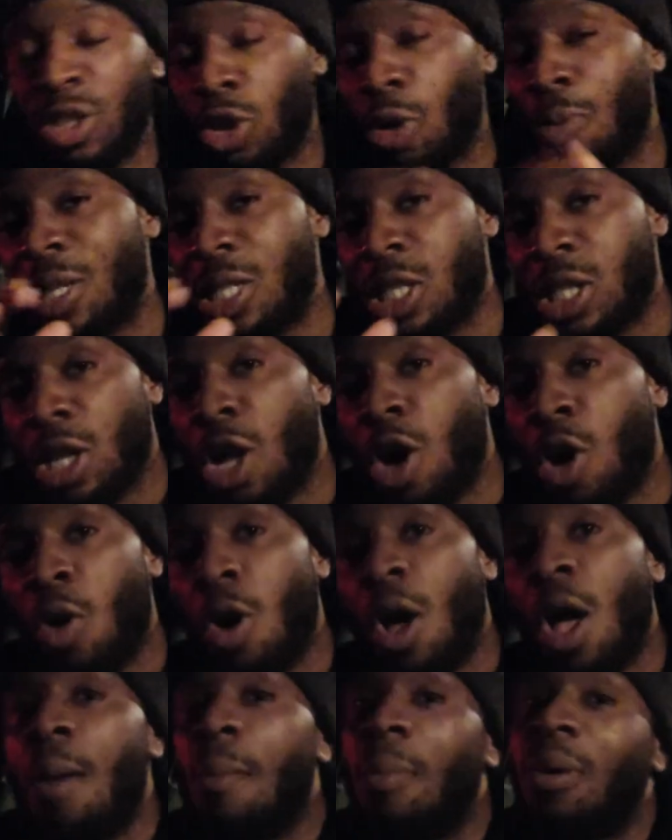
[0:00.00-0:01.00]
It's gonna be
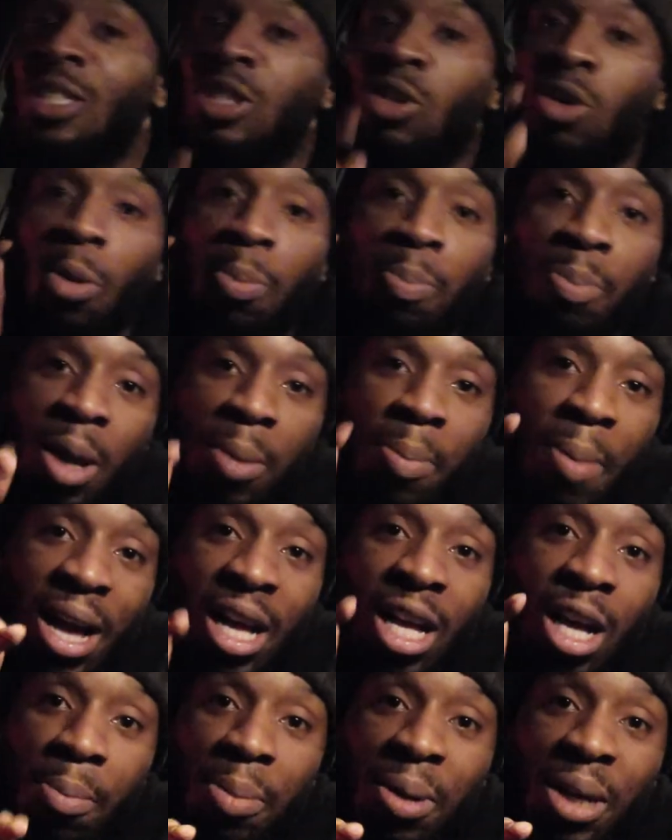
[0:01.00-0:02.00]
slow, but it's gonna pick
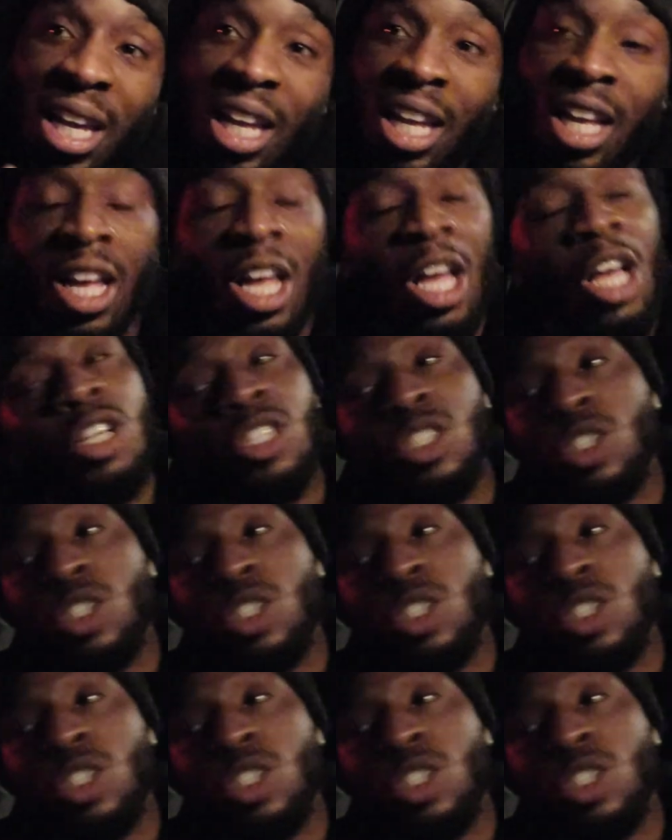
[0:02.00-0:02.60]
back up again.